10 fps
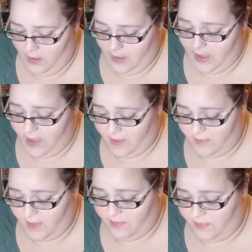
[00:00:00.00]

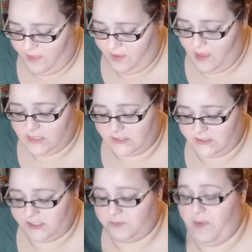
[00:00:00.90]
And then the
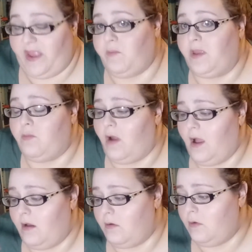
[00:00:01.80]
Essence Make Me
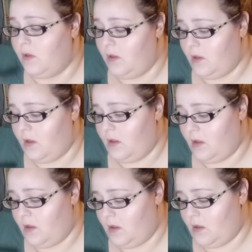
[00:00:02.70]
Brow
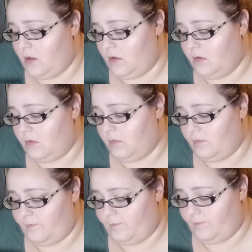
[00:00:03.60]

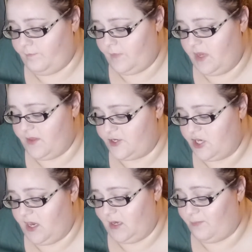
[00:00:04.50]
in the
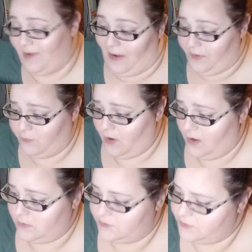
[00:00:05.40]
shade Brownie Brows.